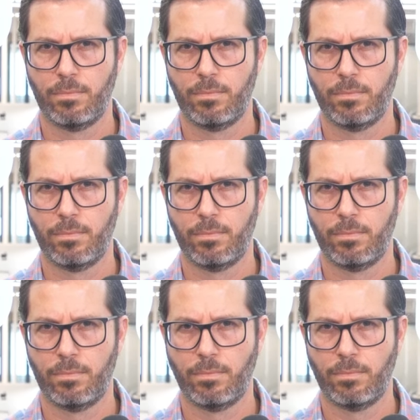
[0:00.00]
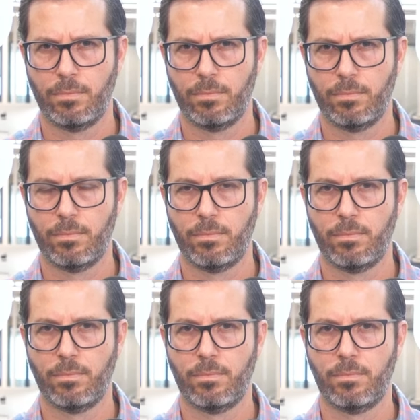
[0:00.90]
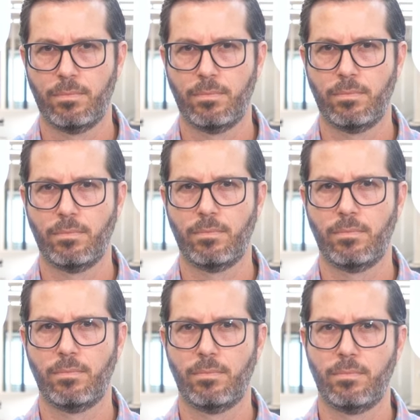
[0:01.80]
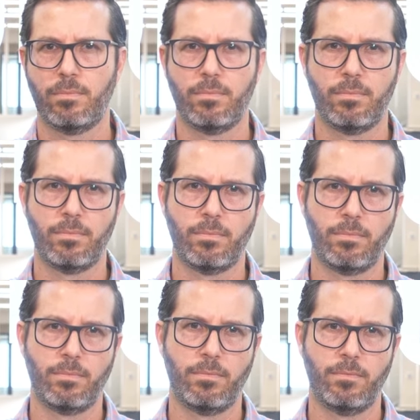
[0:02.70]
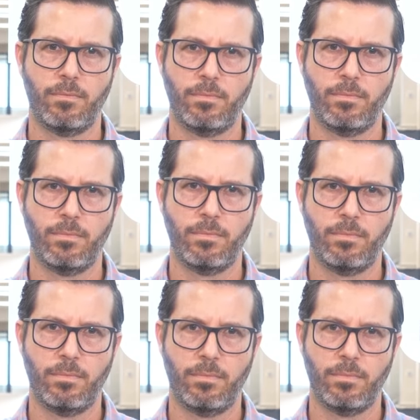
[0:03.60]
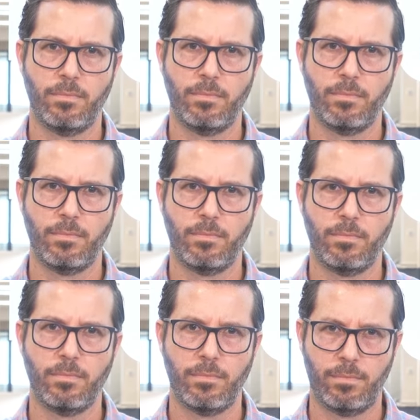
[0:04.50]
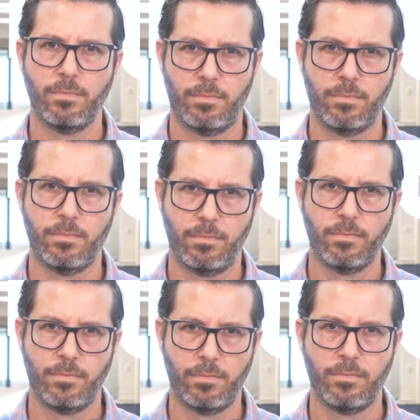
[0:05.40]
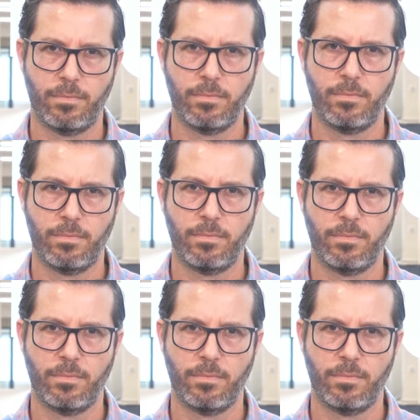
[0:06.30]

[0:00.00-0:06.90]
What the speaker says: (silent)